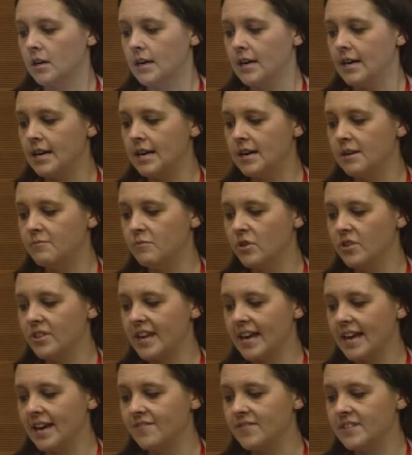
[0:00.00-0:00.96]
Um,
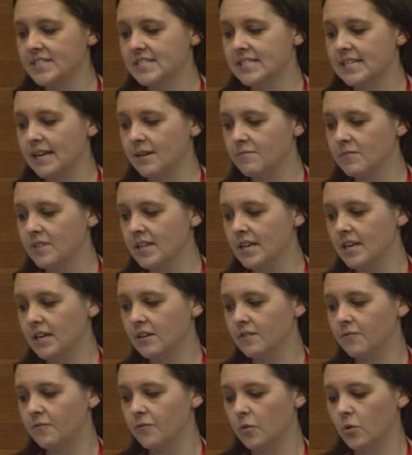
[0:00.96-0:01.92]
they have the same
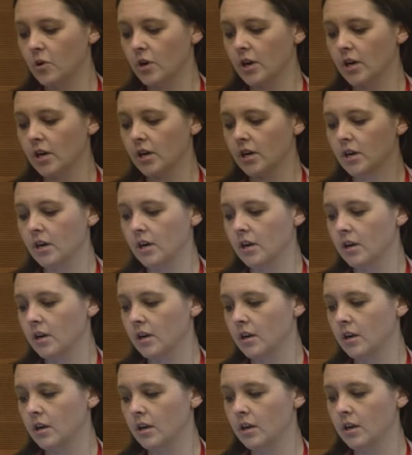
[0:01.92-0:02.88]
thing for
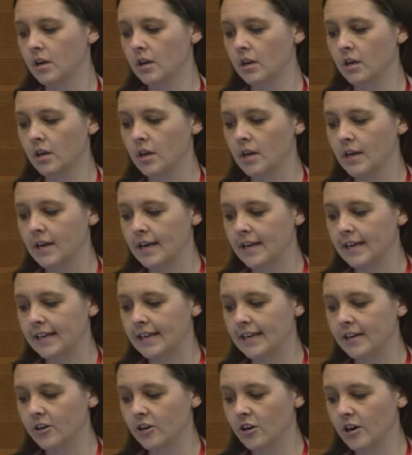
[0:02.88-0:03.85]

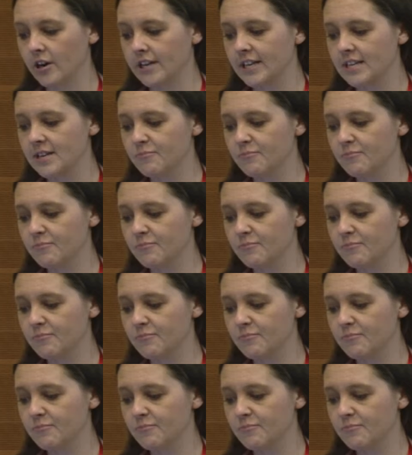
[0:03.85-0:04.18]
kindergarten